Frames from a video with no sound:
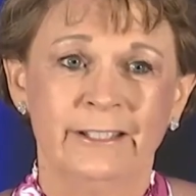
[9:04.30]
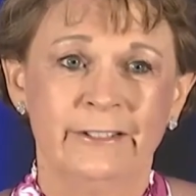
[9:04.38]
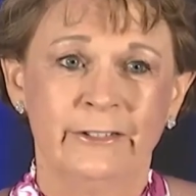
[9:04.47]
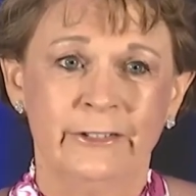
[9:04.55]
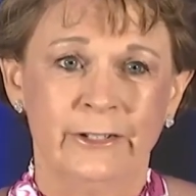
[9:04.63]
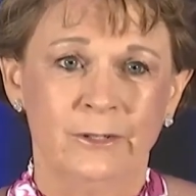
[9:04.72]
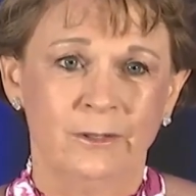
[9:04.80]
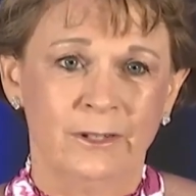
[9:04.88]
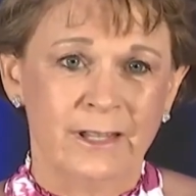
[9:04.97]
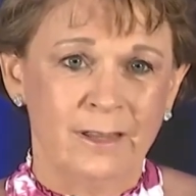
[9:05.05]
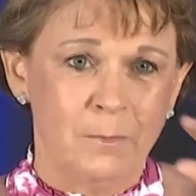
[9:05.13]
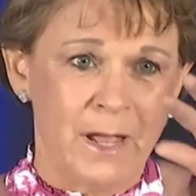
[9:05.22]
to do.
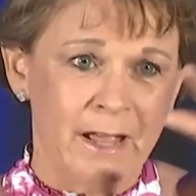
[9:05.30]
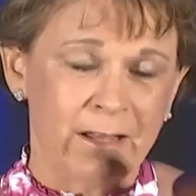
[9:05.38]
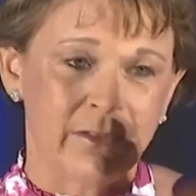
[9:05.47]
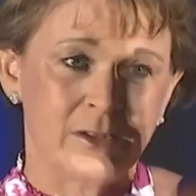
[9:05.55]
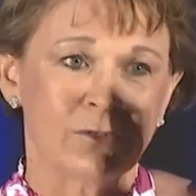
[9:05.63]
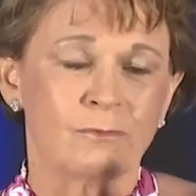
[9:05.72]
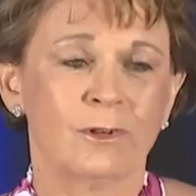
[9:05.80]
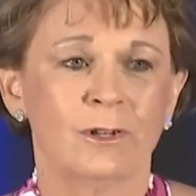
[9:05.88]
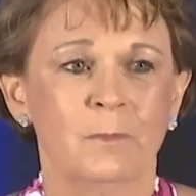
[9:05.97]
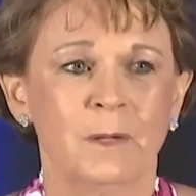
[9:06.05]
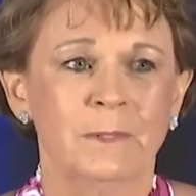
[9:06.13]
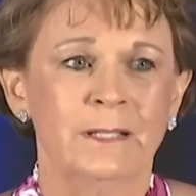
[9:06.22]
Look at the back of this
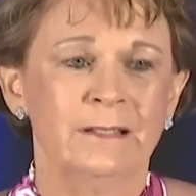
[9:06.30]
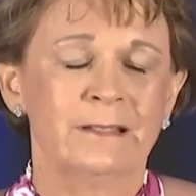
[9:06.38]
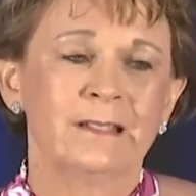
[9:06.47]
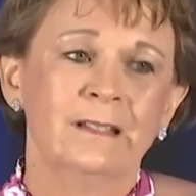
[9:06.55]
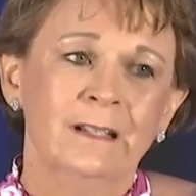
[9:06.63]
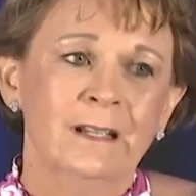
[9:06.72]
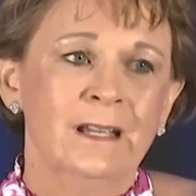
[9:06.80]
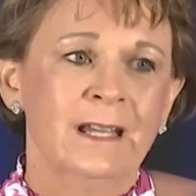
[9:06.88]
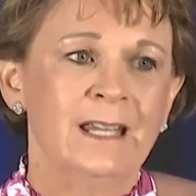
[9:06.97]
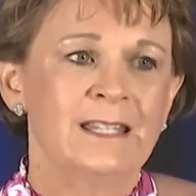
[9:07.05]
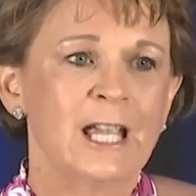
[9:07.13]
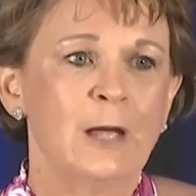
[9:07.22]
room. I mean,
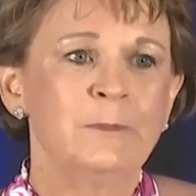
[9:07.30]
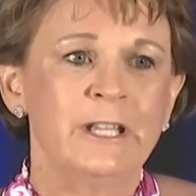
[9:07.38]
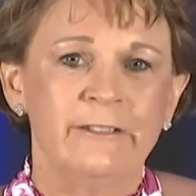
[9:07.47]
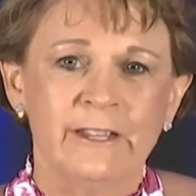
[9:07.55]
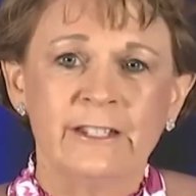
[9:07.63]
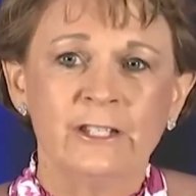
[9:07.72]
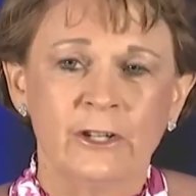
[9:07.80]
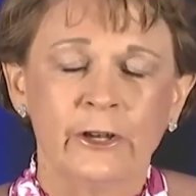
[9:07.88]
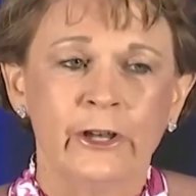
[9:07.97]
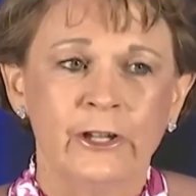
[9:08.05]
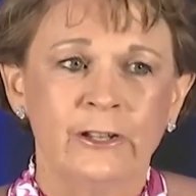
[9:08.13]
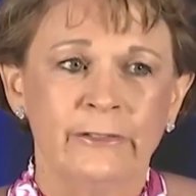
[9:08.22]
it's empty. This is a
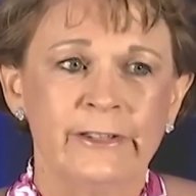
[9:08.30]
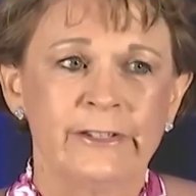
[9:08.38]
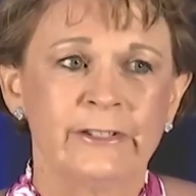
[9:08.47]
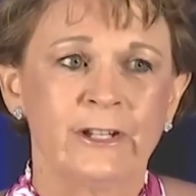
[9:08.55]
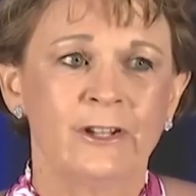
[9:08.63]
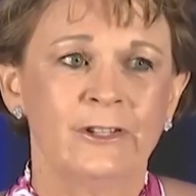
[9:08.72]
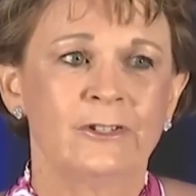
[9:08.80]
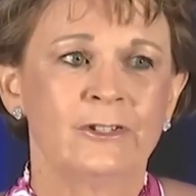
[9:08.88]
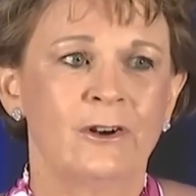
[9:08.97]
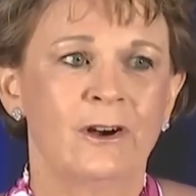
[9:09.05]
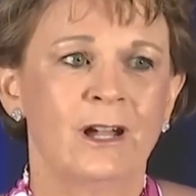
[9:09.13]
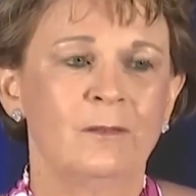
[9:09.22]
good
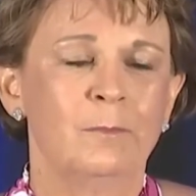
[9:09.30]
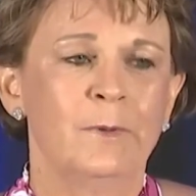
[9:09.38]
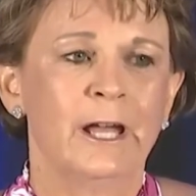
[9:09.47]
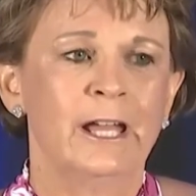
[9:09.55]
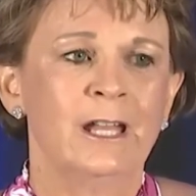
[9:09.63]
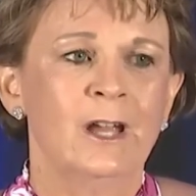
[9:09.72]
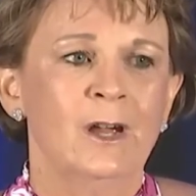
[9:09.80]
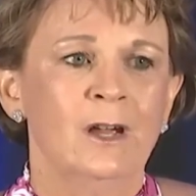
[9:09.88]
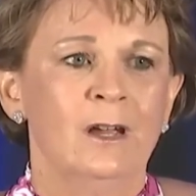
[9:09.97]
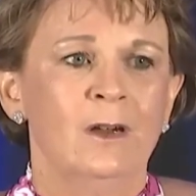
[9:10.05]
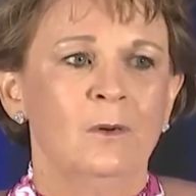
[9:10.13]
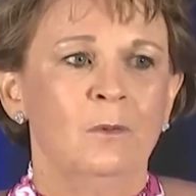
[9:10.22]
start, but
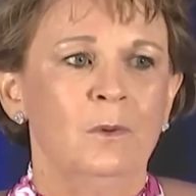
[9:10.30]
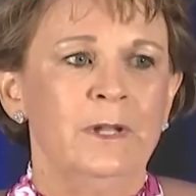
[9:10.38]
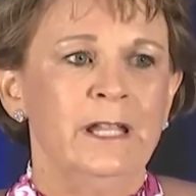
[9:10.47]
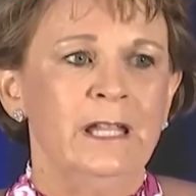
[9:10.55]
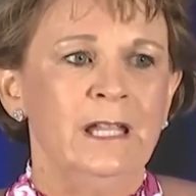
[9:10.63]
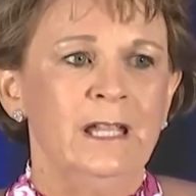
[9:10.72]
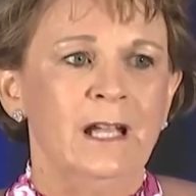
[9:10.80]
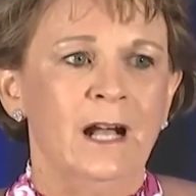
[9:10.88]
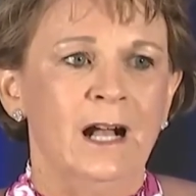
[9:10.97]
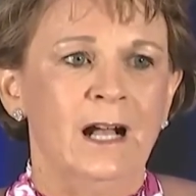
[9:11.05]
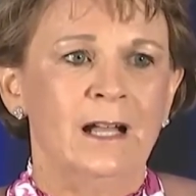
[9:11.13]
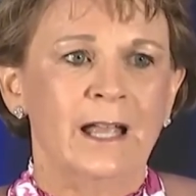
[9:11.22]
we
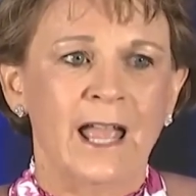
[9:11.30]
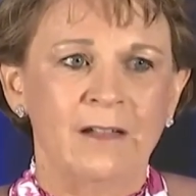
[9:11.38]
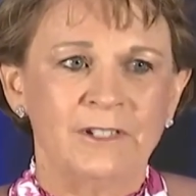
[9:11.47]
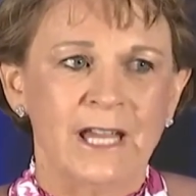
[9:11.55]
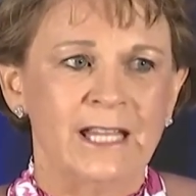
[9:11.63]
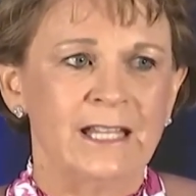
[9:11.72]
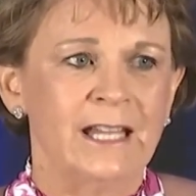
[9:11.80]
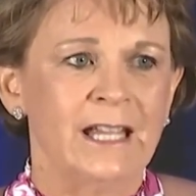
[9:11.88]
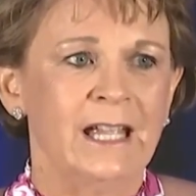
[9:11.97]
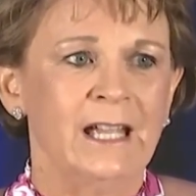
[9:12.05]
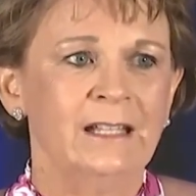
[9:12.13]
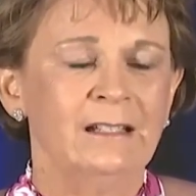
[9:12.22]
have taken a
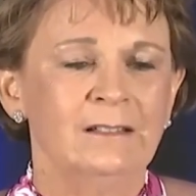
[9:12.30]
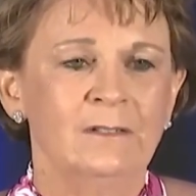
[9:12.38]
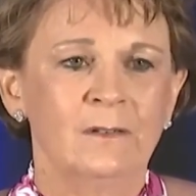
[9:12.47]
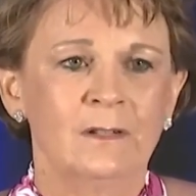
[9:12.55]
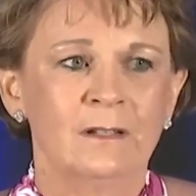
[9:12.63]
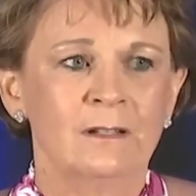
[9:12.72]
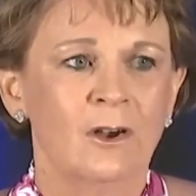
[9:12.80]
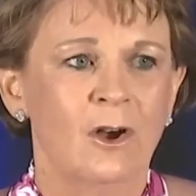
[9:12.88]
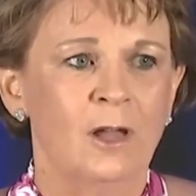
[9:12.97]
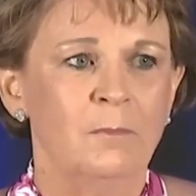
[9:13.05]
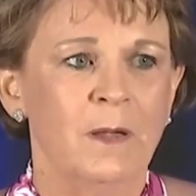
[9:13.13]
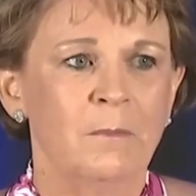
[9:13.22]
hit
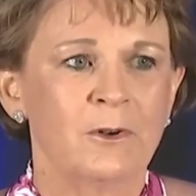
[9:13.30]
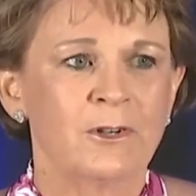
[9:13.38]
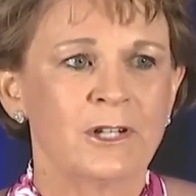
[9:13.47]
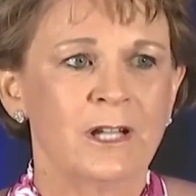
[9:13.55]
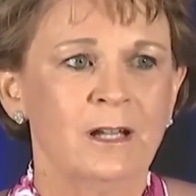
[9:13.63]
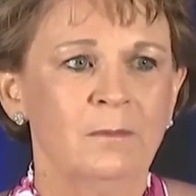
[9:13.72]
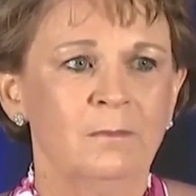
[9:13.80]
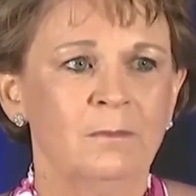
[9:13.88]
on membership,